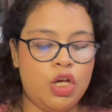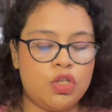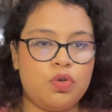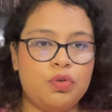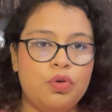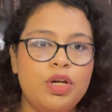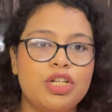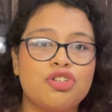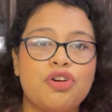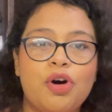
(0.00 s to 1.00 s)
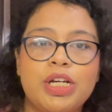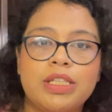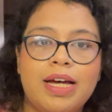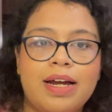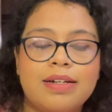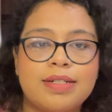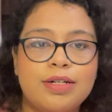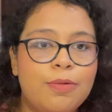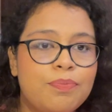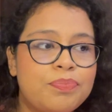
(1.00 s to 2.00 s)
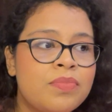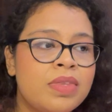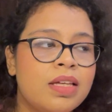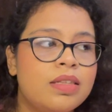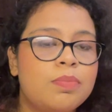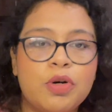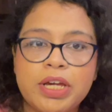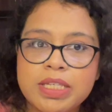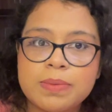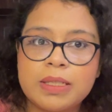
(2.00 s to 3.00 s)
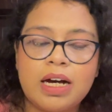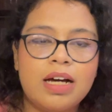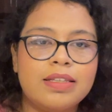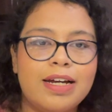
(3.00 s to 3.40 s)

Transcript: So, ensuring that the bookings were done,